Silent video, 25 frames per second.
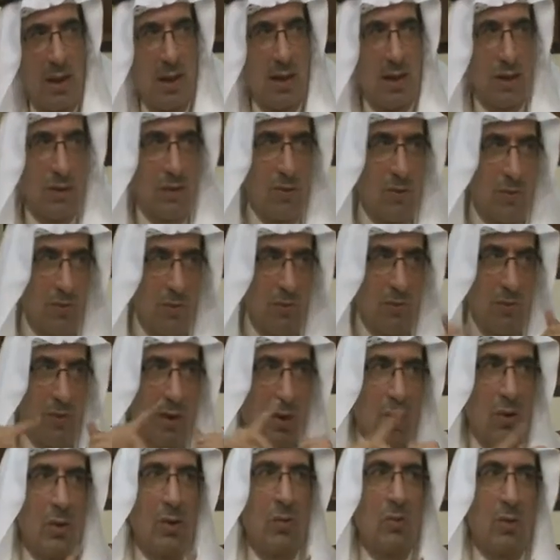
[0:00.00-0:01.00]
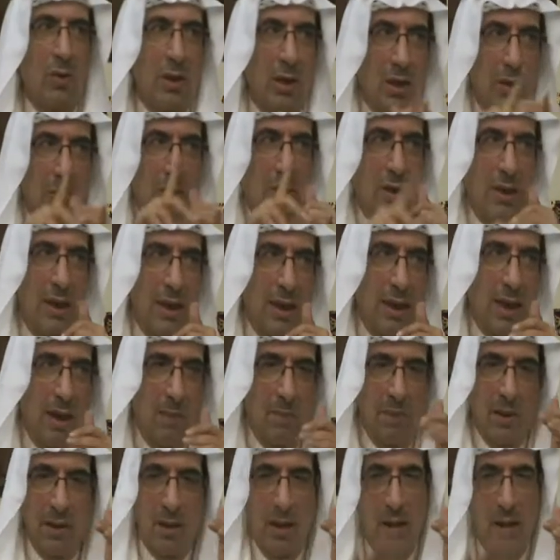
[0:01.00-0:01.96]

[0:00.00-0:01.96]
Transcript: So the good thing happened.